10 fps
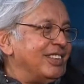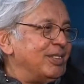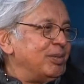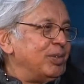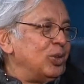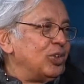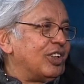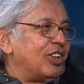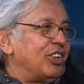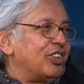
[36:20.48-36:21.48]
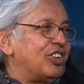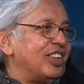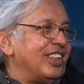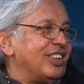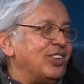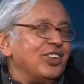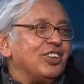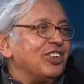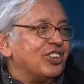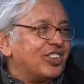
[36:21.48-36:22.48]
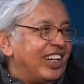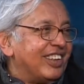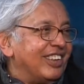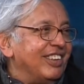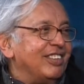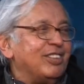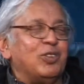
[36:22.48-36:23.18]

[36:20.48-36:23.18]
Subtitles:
music concert, going to recitals,